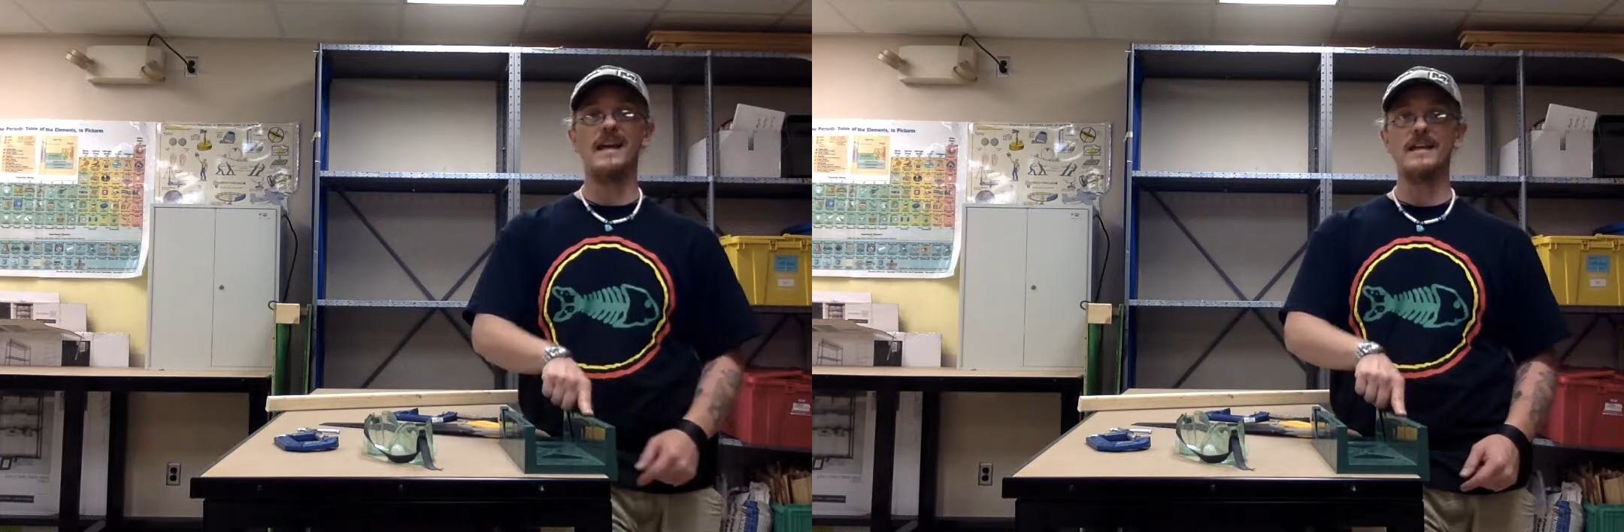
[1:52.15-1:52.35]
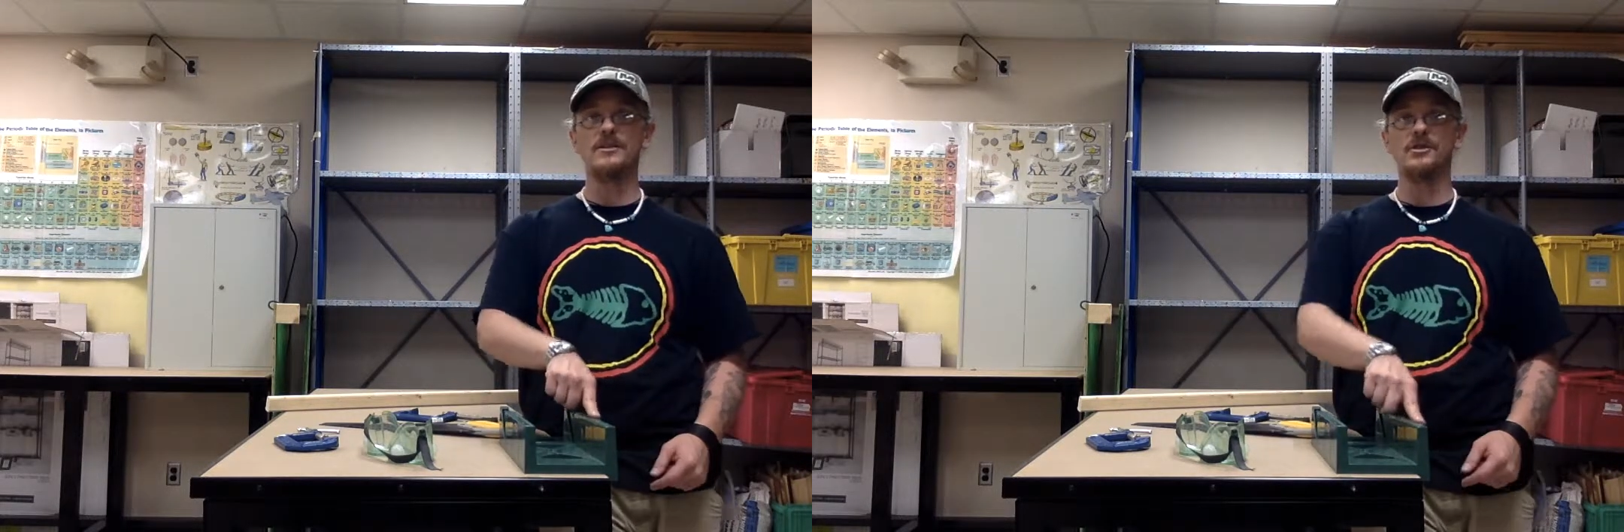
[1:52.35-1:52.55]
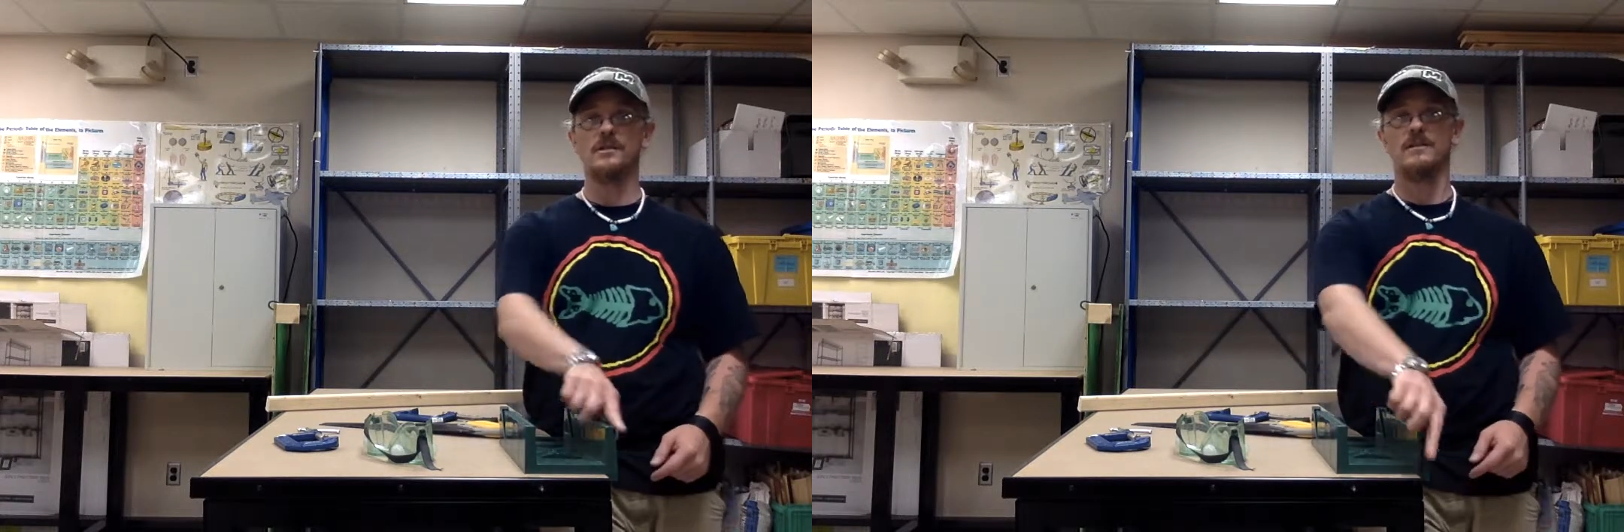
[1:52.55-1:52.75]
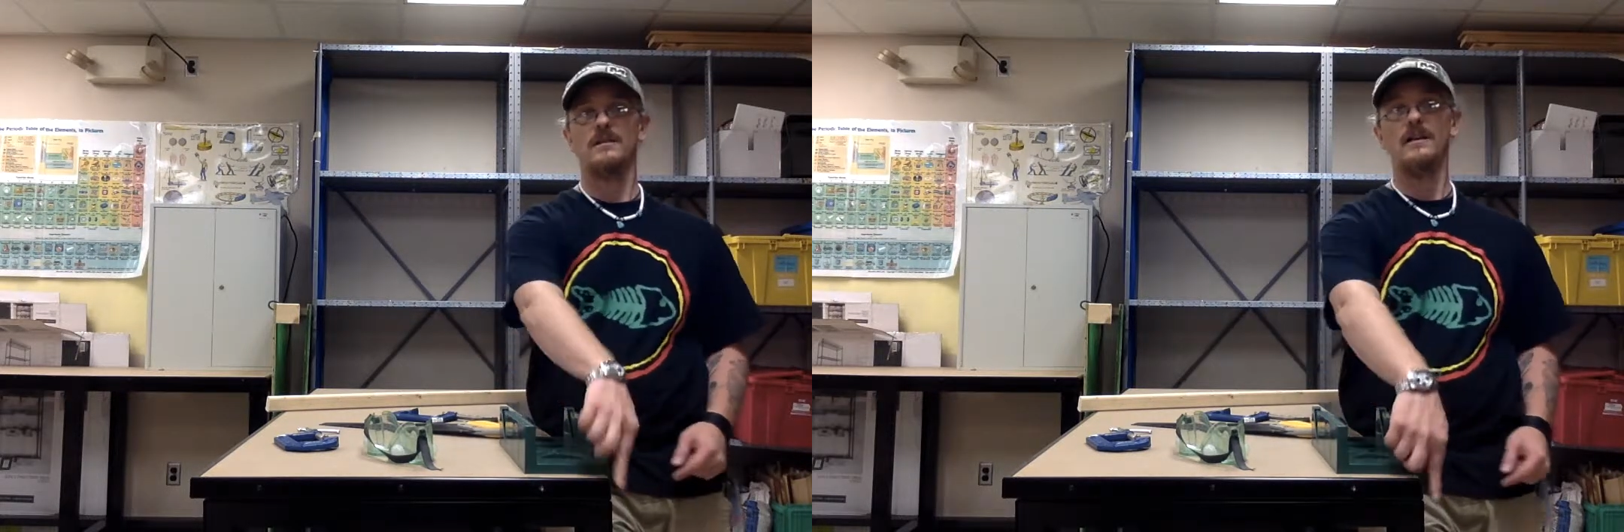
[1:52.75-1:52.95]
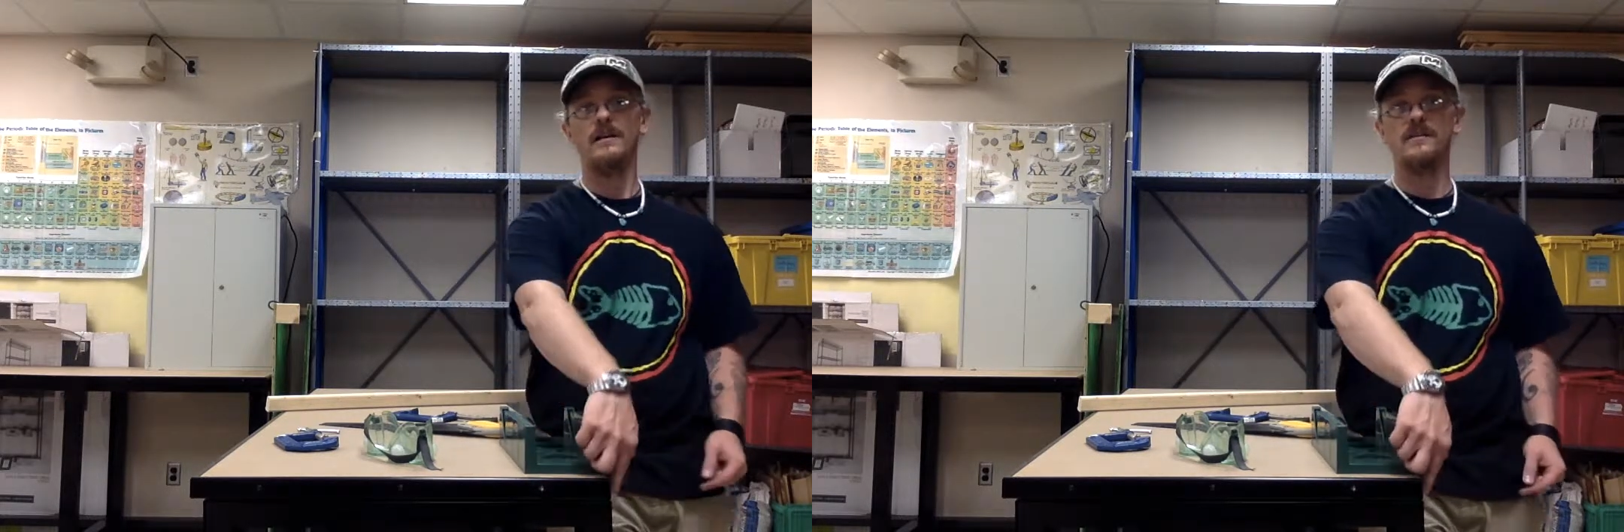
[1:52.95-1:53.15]
edge
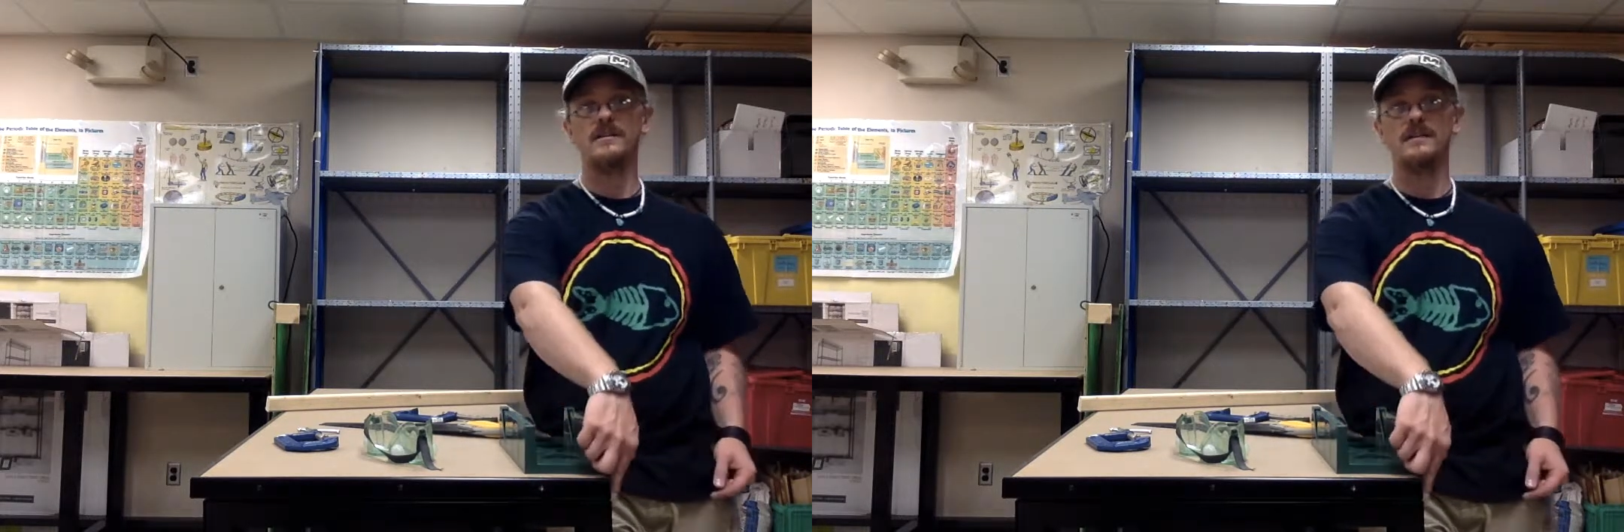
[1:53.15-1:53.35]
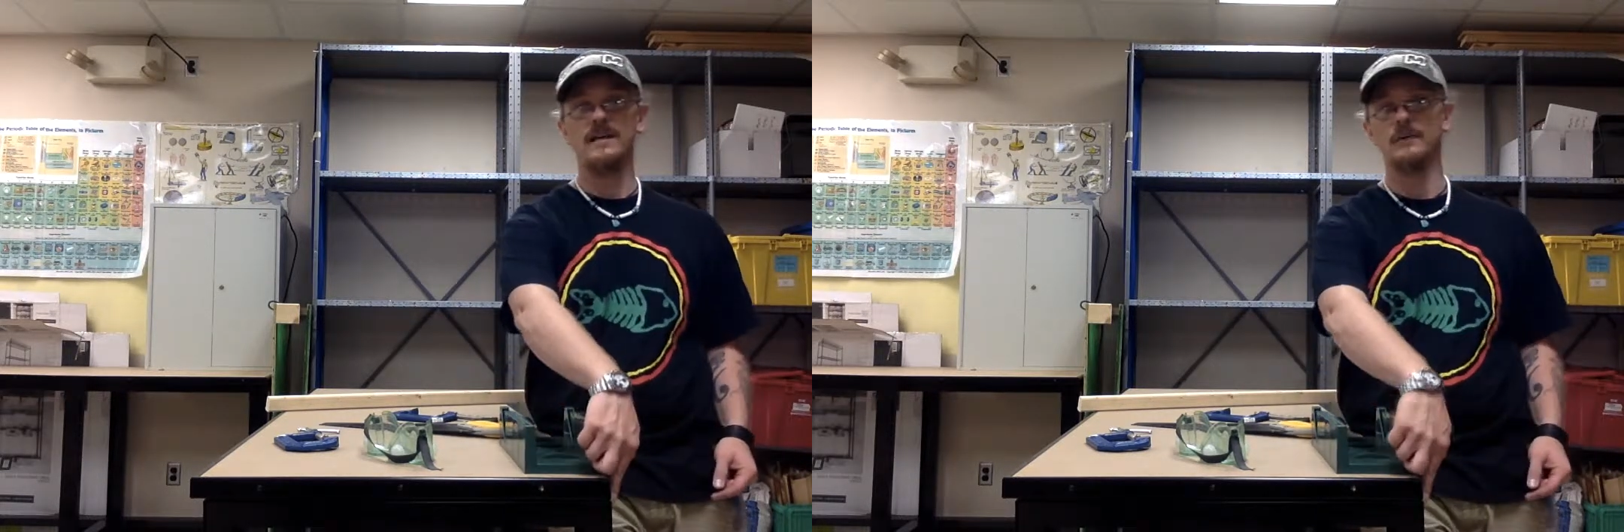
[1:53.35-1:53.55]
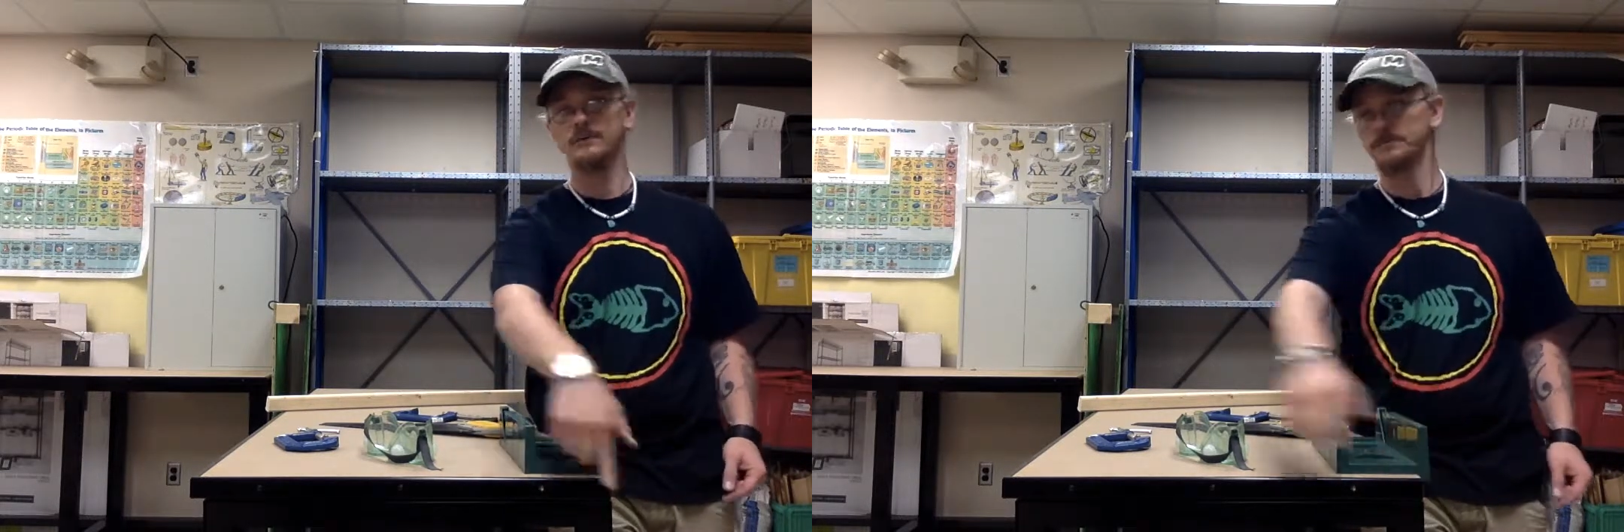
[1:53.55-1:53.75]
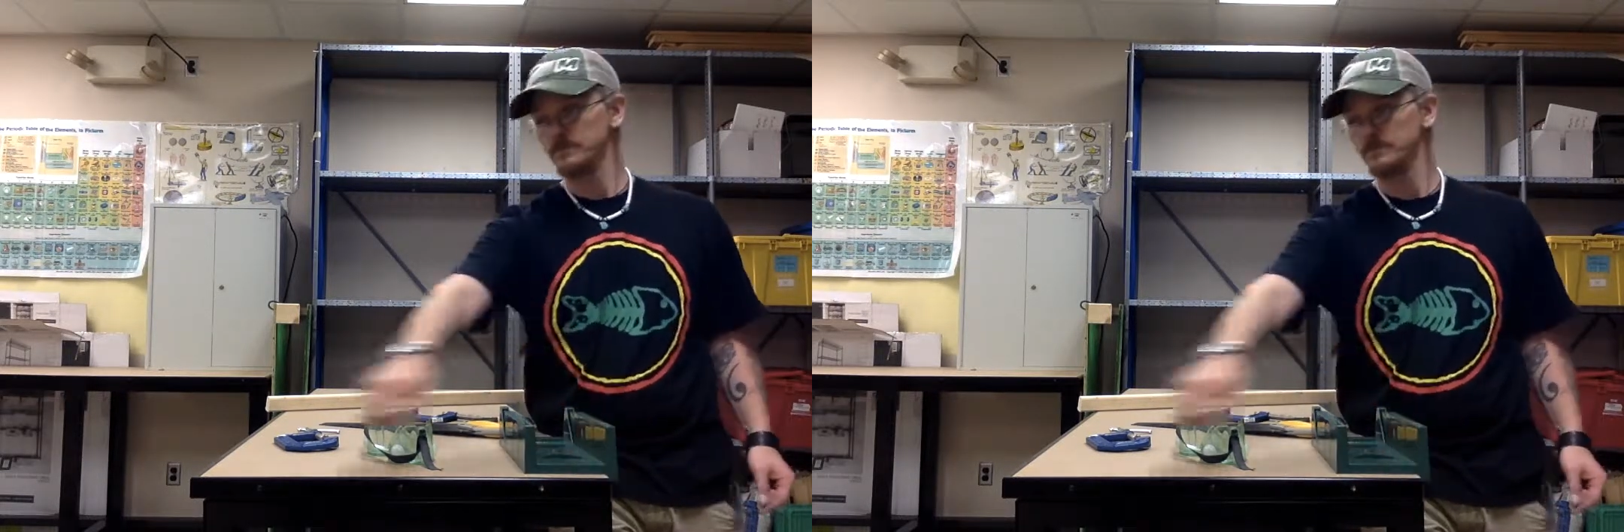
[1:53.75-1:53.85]
of the table,